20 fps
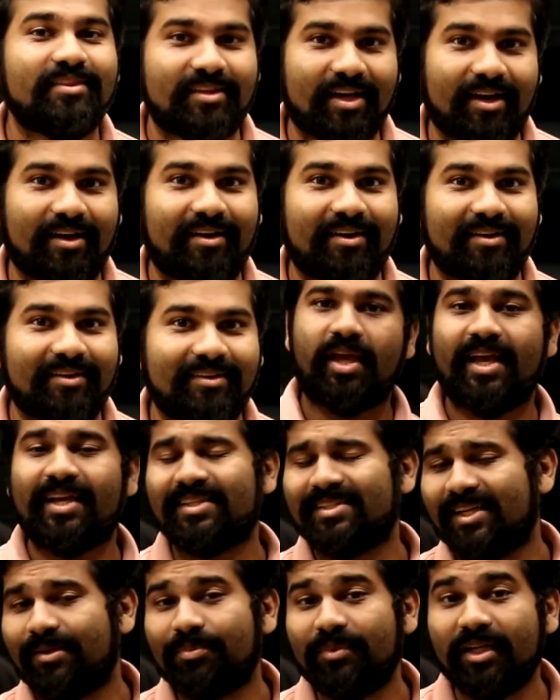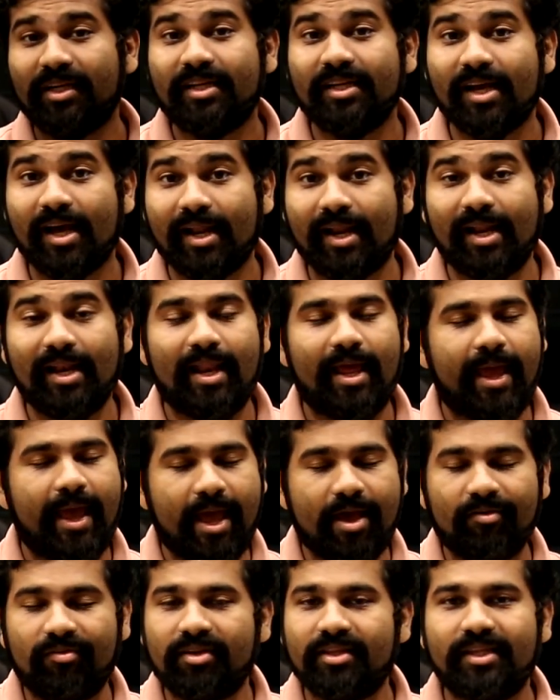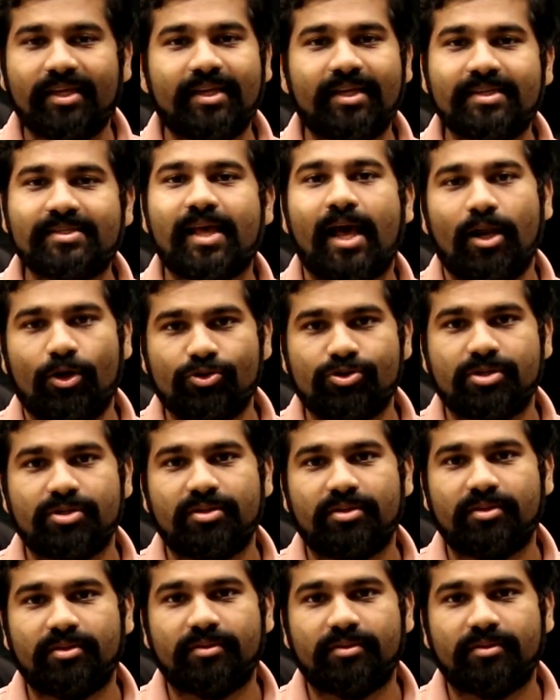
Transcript: THAR. Except the DRL, everything is halogen.